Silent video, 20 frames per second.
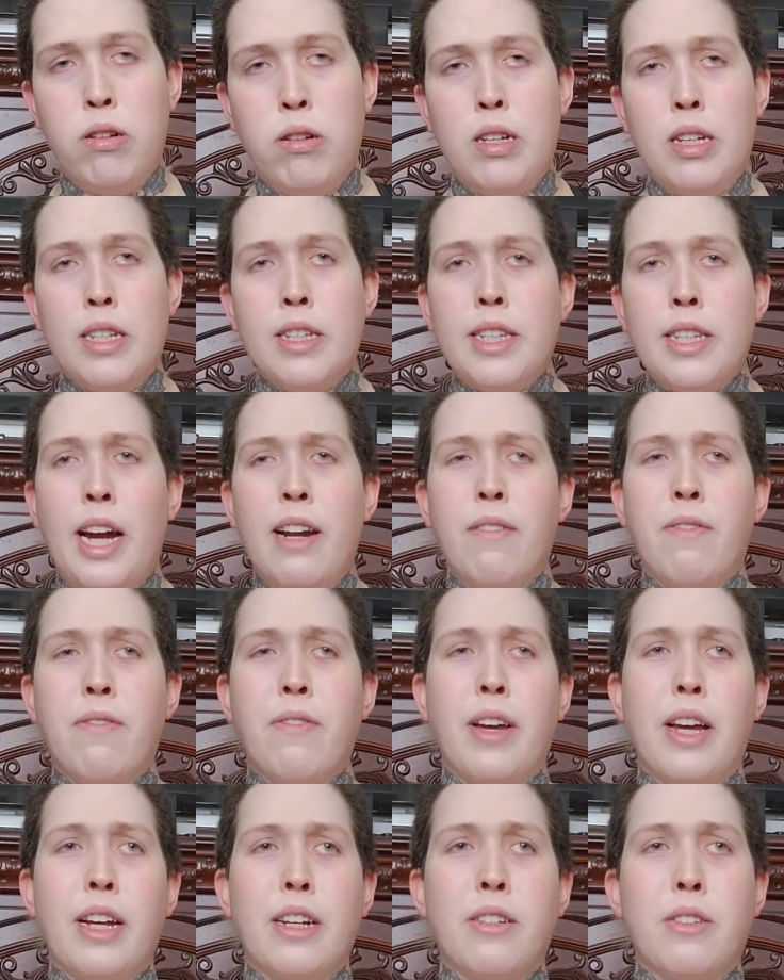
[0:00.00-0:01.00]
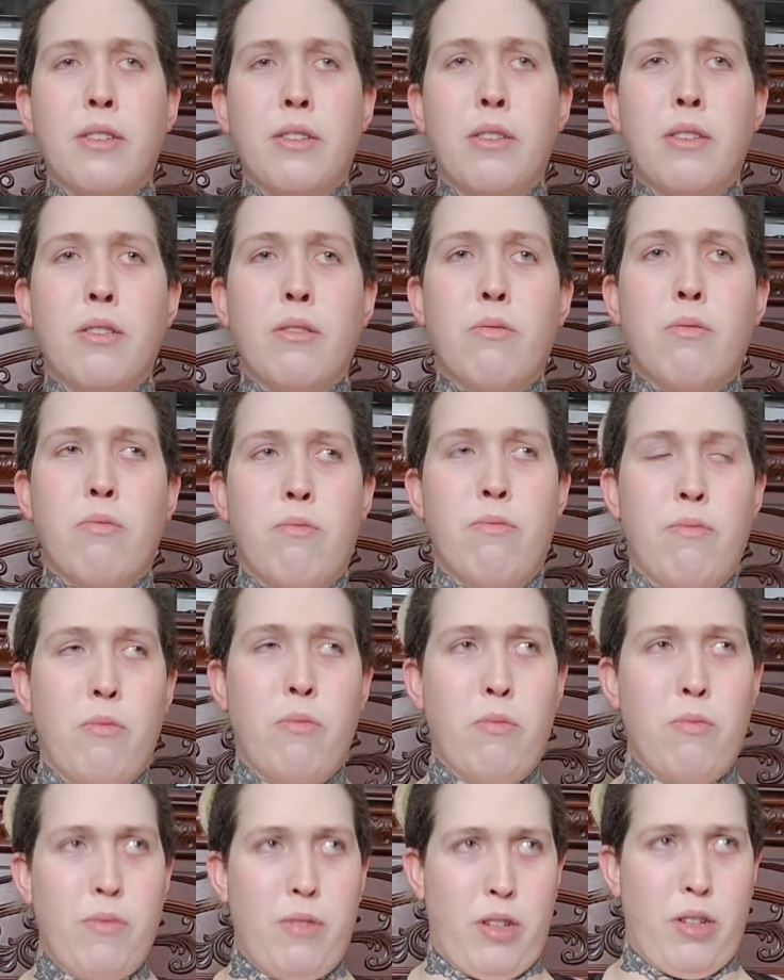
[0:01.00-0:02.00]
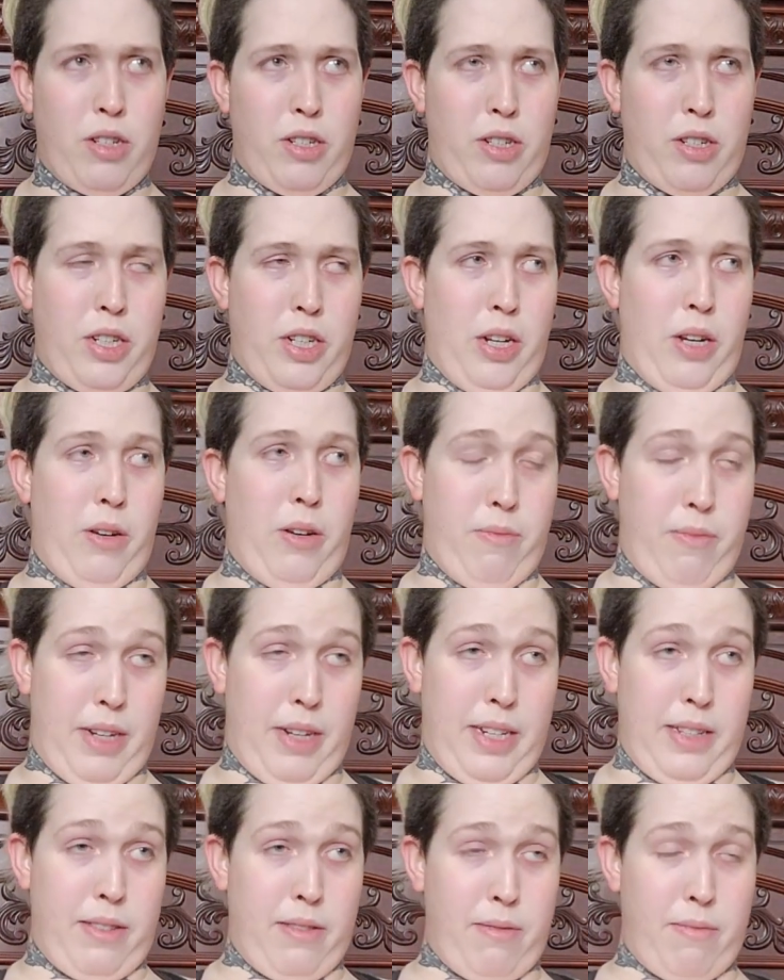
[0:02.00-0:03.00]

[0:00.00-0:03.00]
side effects, or not,